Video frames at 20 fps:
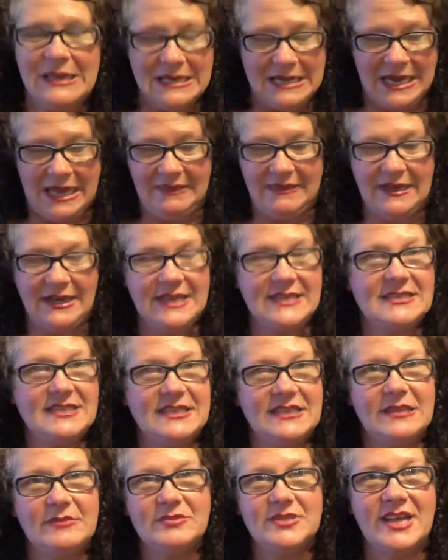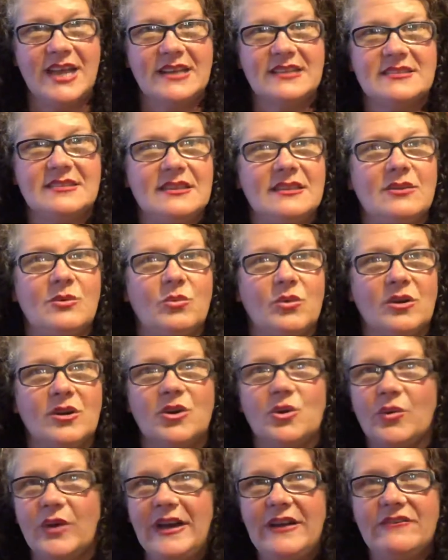and then I see them texting the word
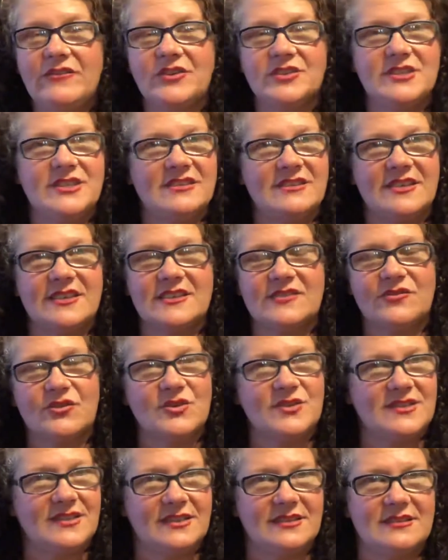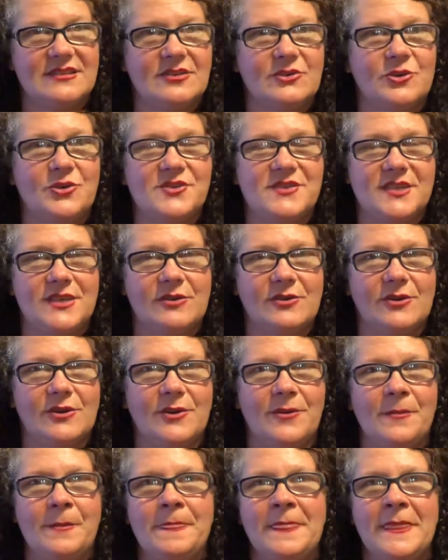grateful to 64600.